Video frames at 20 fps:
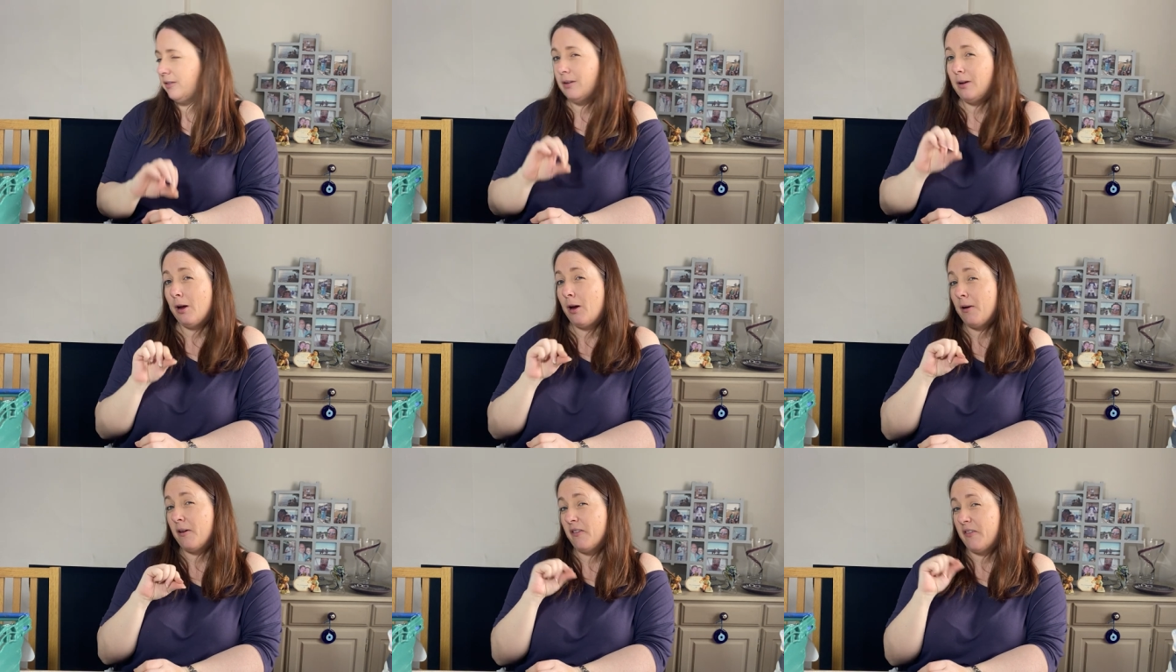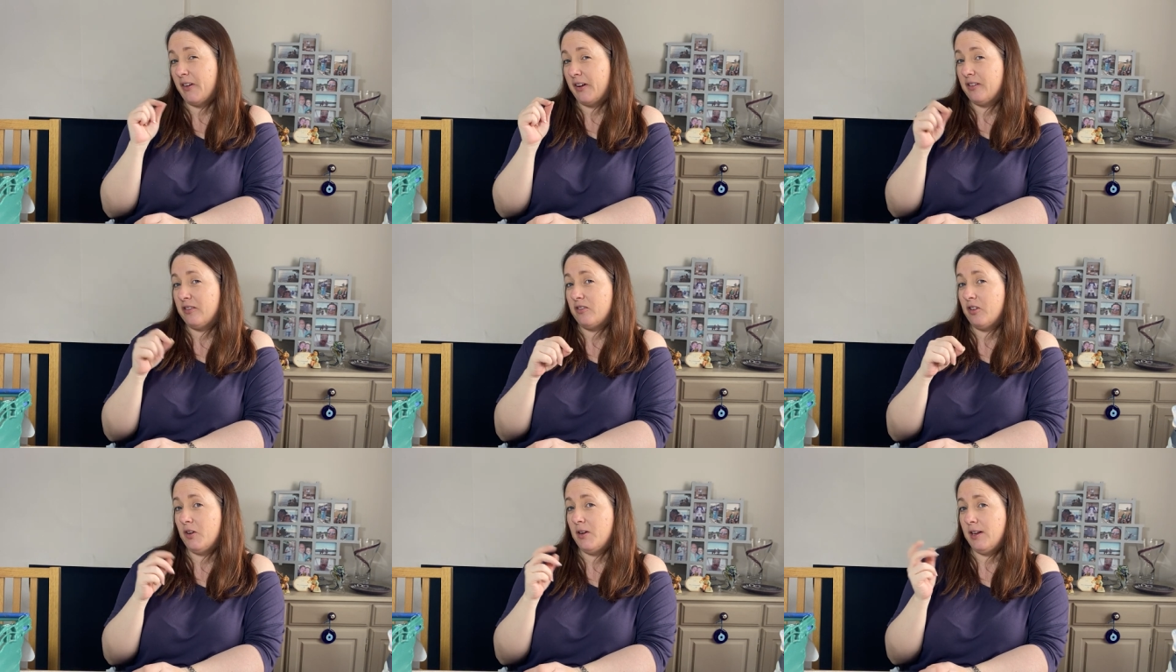So if I
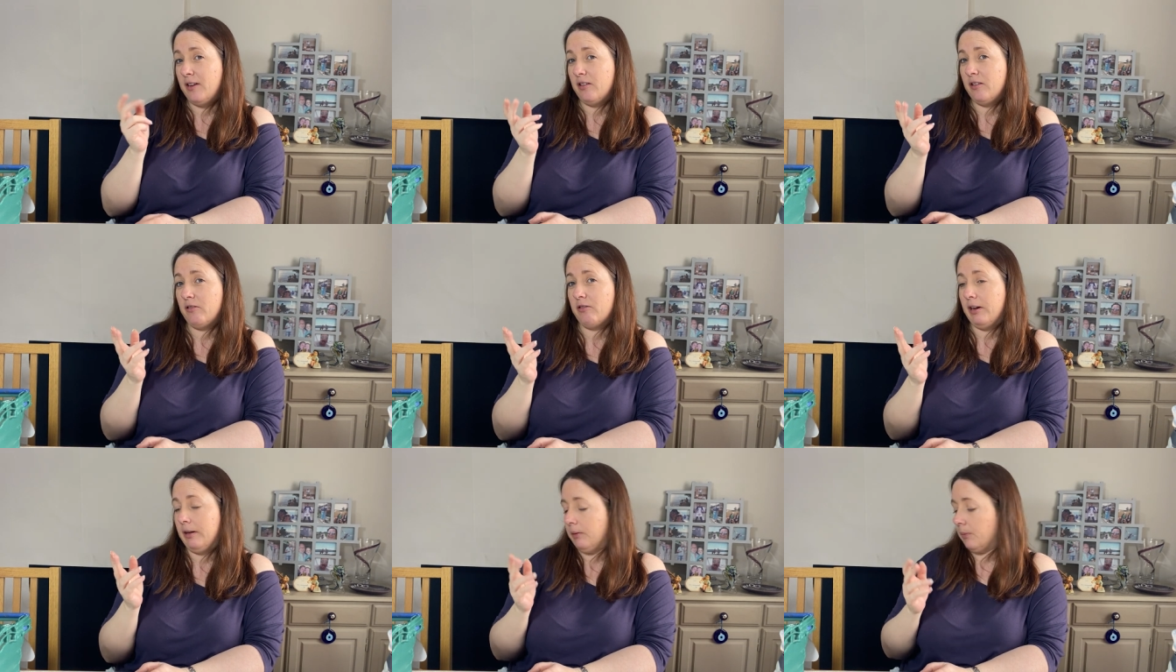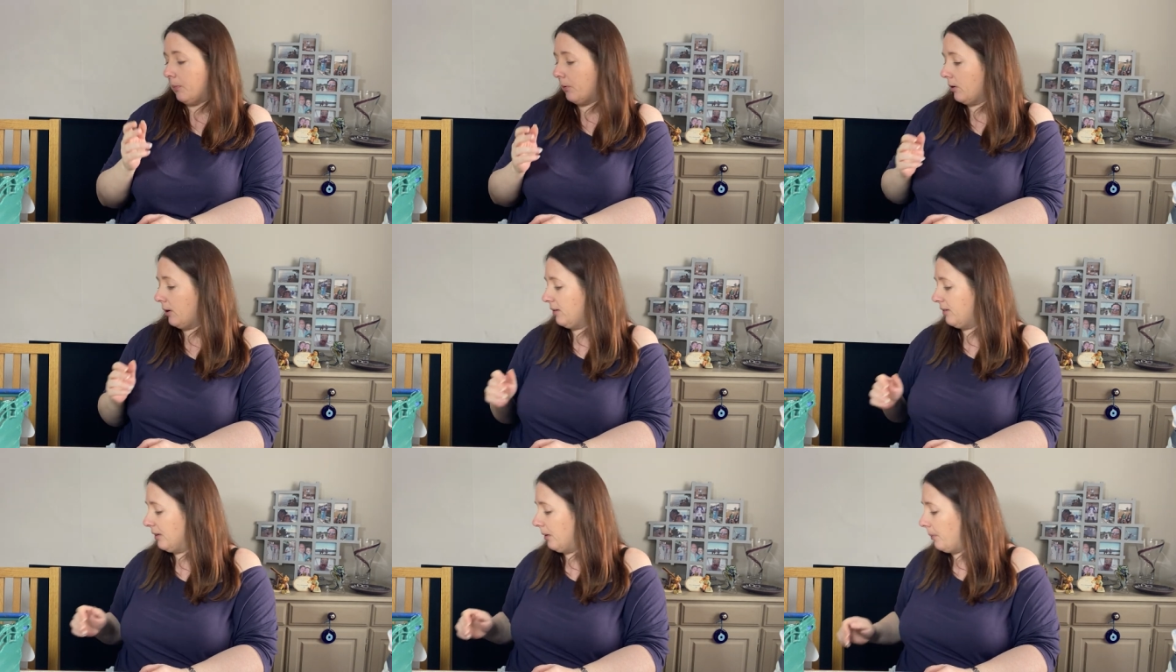do need to creep the
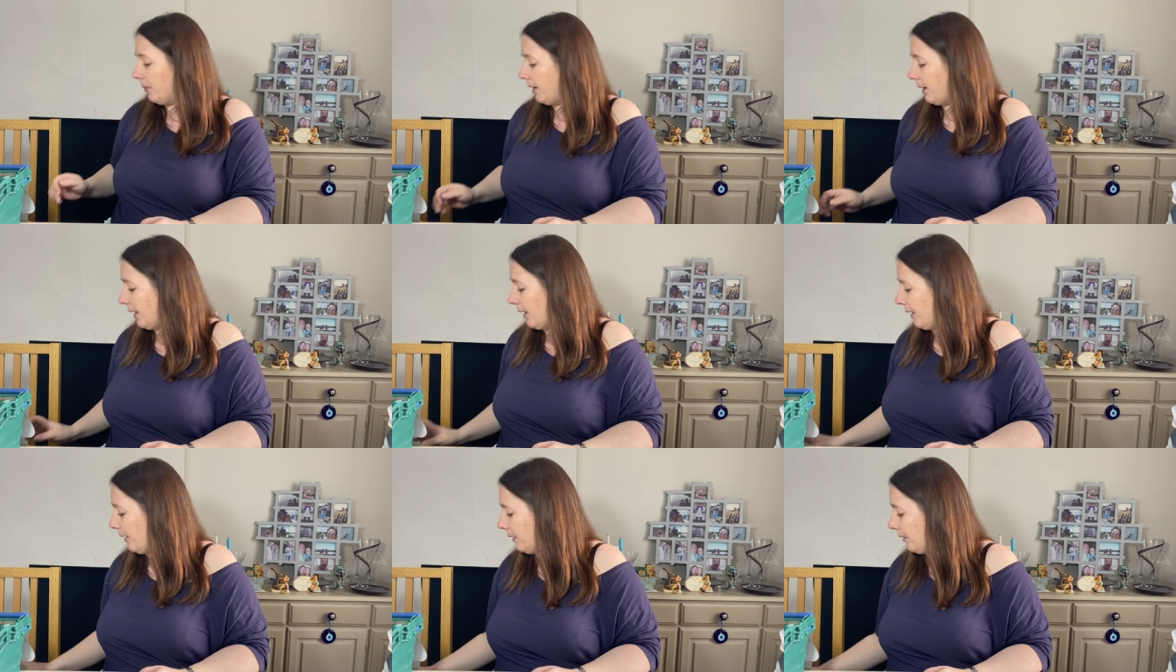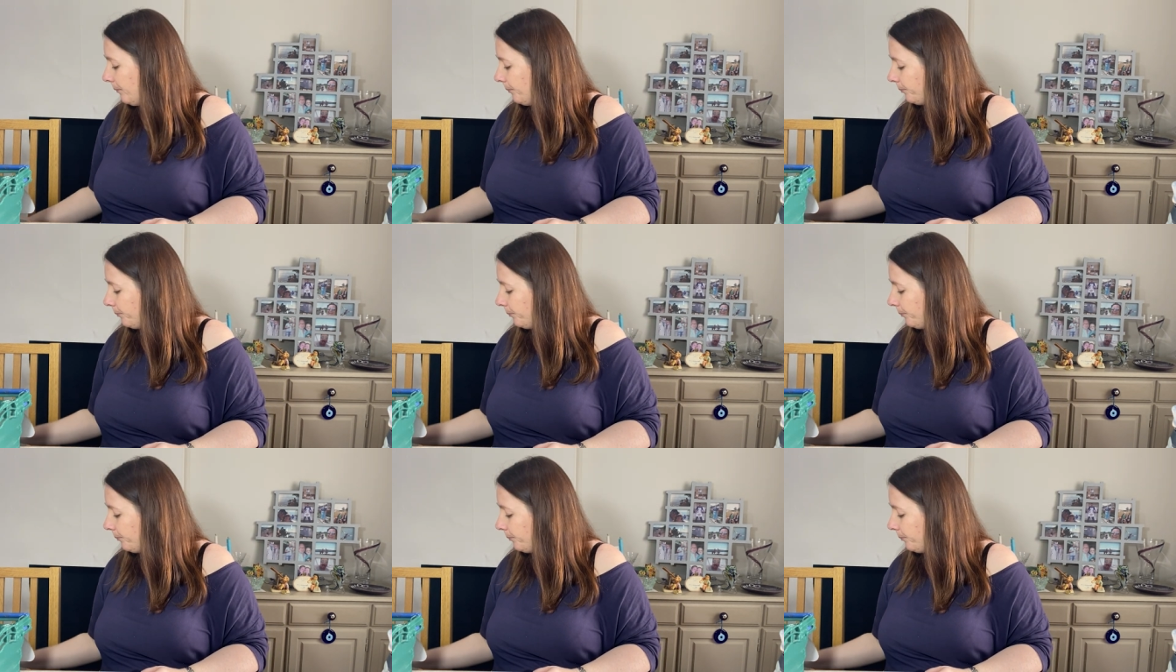price up, I can.